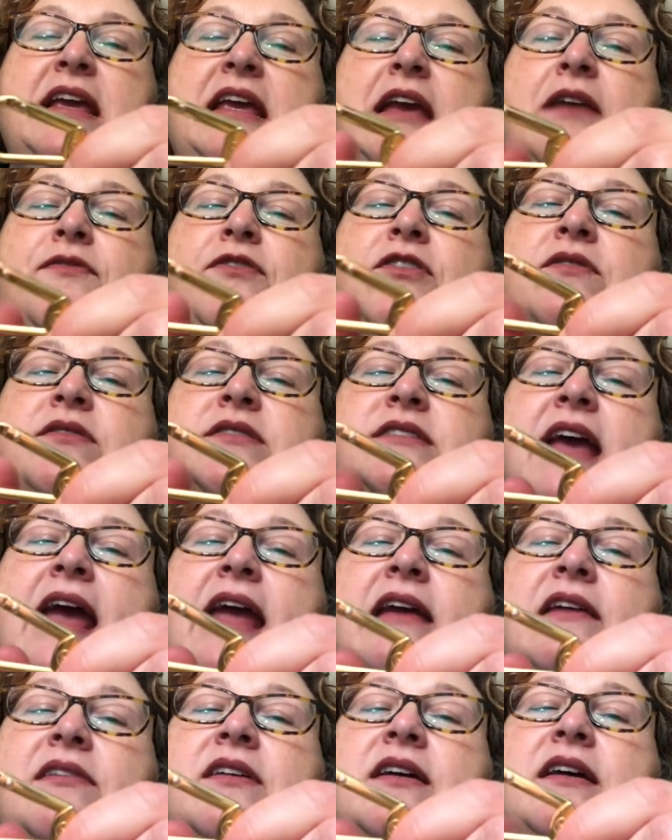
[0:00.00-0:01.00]
If you
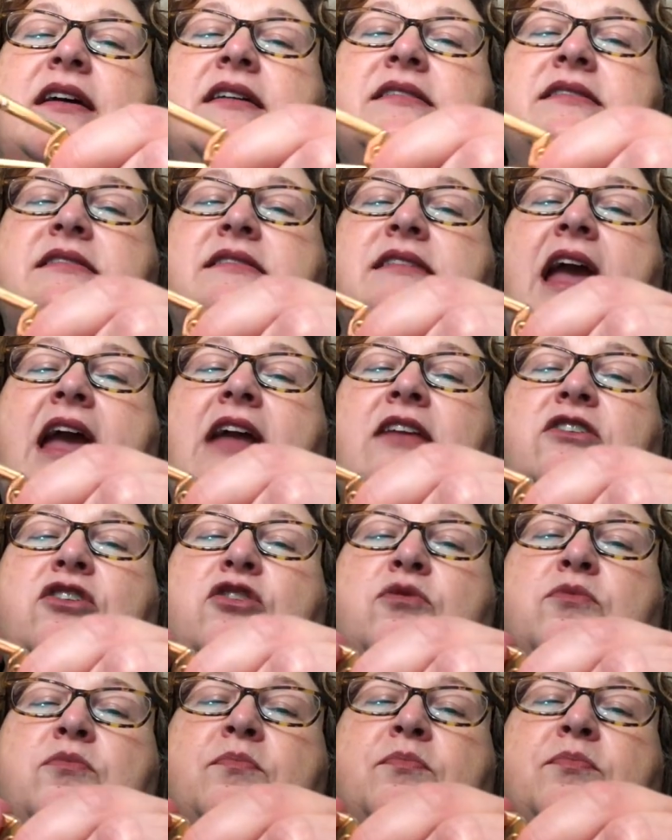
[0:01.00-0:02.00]
take this and
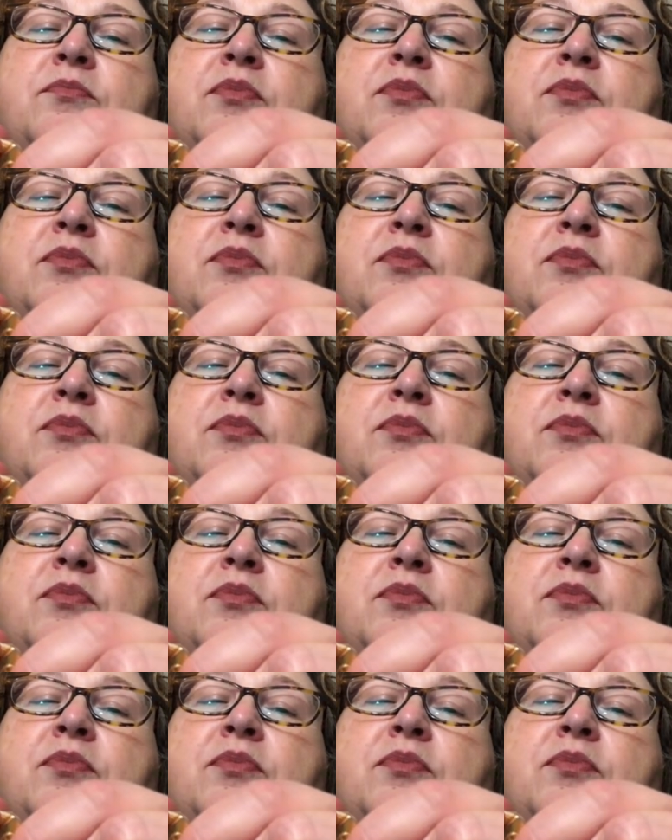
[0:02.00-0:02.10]
you